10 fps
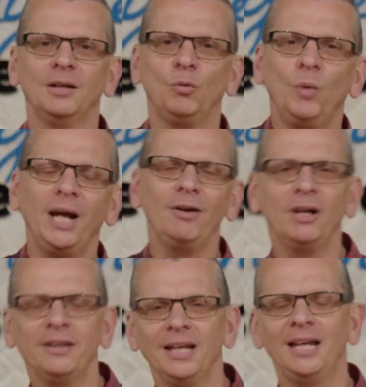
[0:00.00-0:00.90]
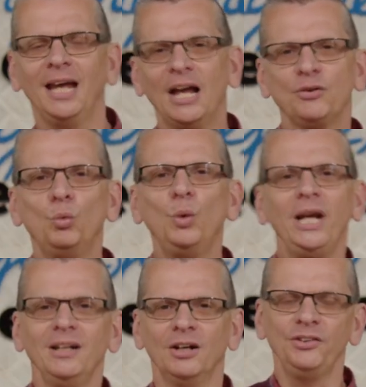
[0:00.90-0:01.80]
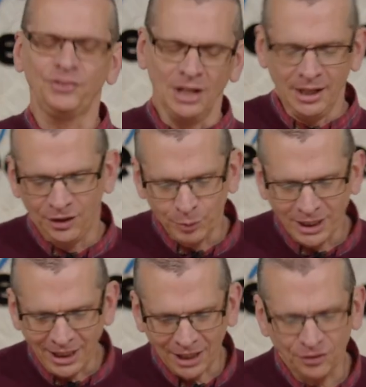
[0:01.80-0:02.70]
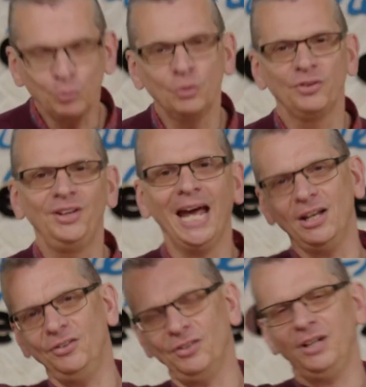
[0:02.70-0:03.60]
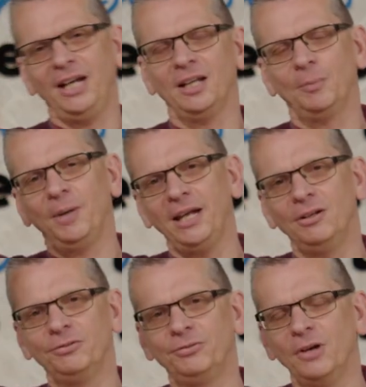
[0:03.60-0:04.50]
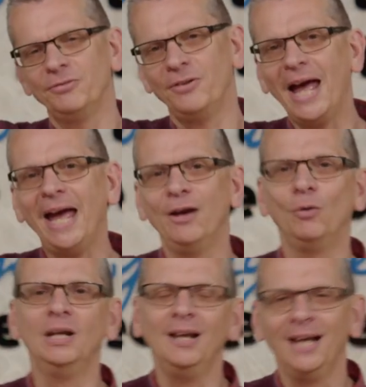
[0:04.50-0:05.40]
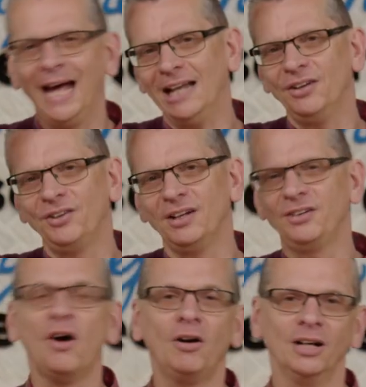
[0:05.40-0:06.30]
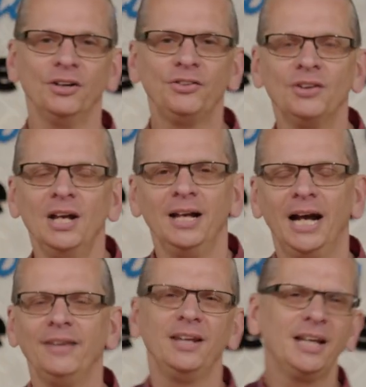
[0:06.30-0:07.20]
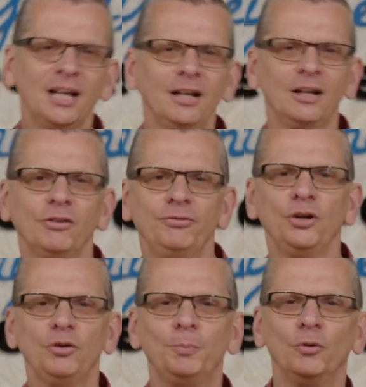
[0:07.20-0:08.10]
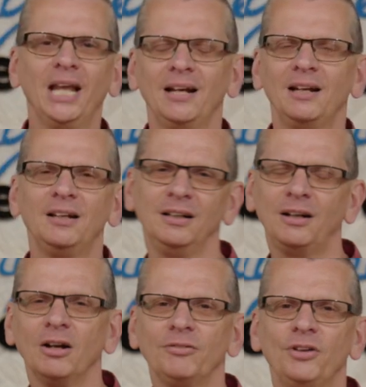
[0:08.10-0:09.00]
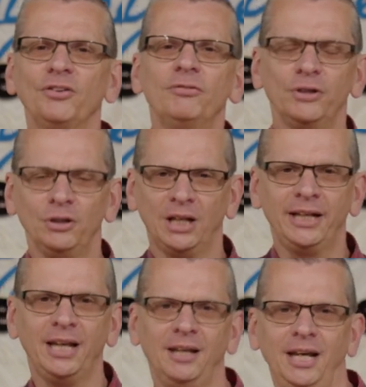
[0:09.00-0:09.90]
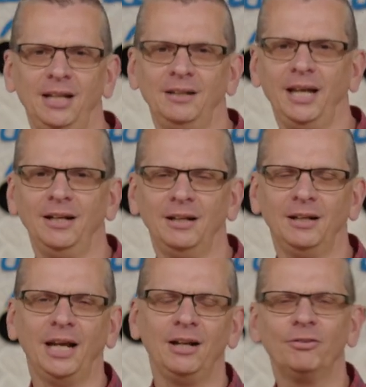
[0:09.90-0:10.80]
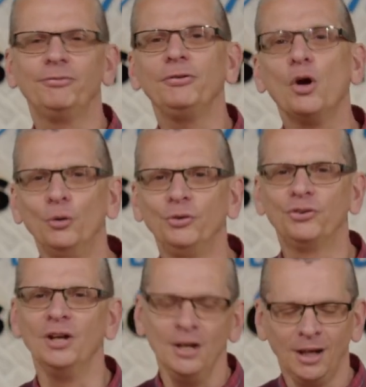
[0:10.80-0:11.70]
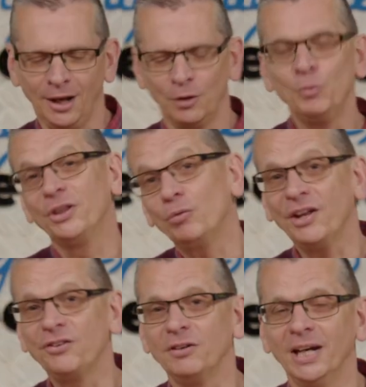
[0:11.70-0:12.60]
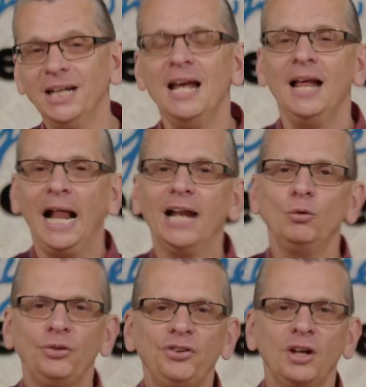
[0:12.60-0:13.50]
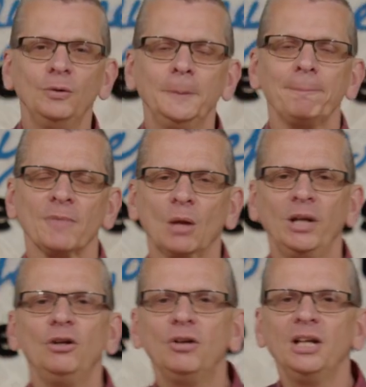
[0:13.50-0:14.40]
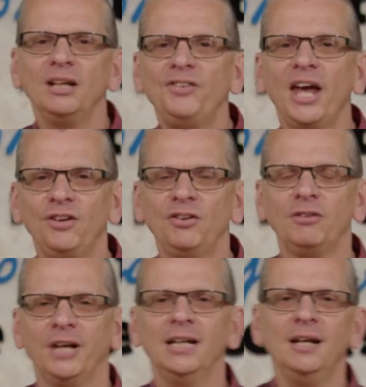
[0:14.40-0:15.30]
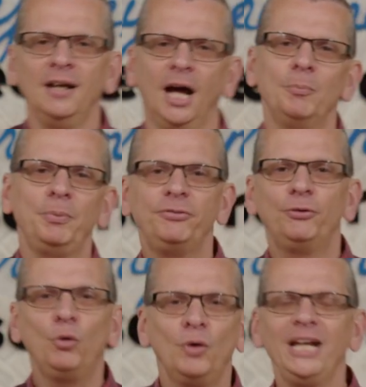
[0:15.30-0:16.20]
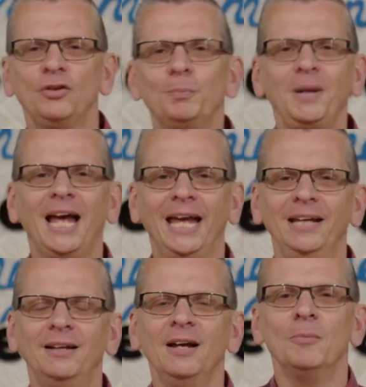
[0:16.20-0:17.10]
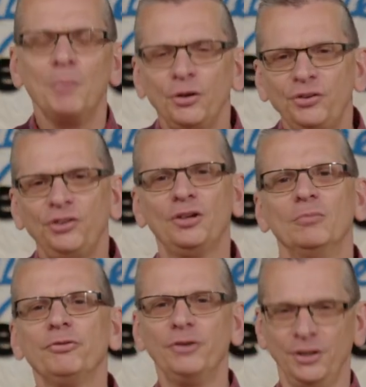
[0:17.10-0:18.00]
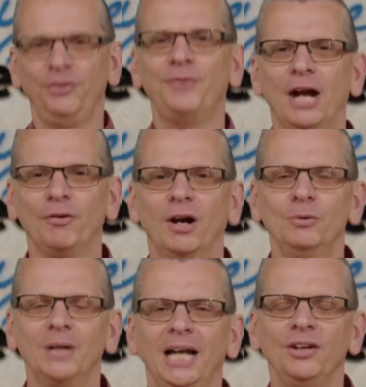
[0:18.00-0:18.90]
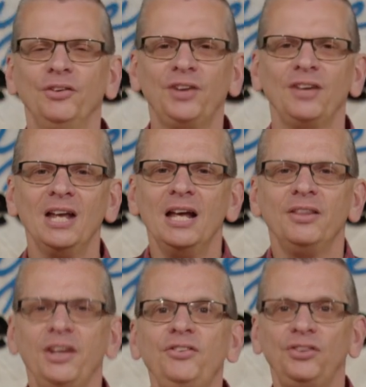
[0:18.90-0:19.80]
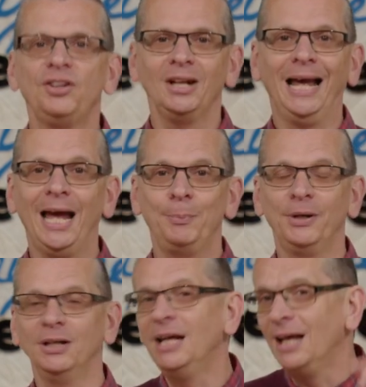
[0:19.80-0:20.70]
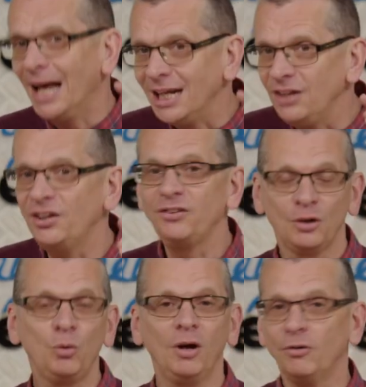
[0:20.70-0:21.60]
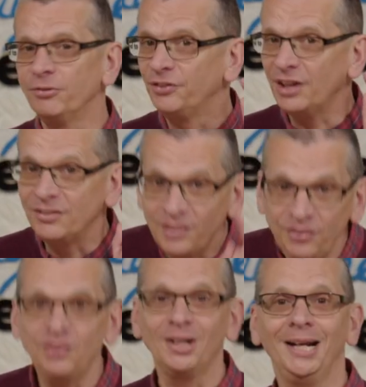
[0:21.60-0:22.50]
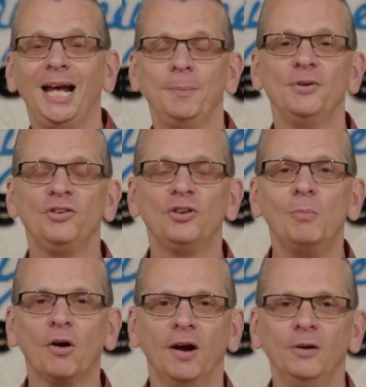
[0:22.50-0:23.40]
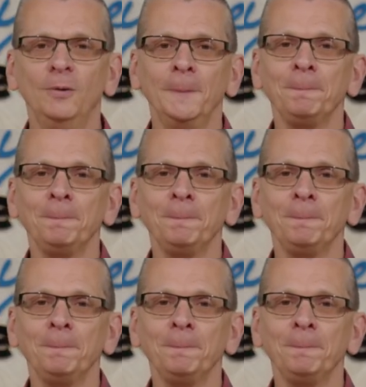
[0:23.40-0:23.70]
Where I think it has a weakness is when you get towards the end and you get the plague of hail and darkness and then the killing of the firstborn. That kind of doesn't feel like it flows with the rest of it. And also, when you look at the text of it, before each plague, Moses confronts Pharaoh and says, "This is going to happen." And he says, quite often says, "This is going to happen tomorrow."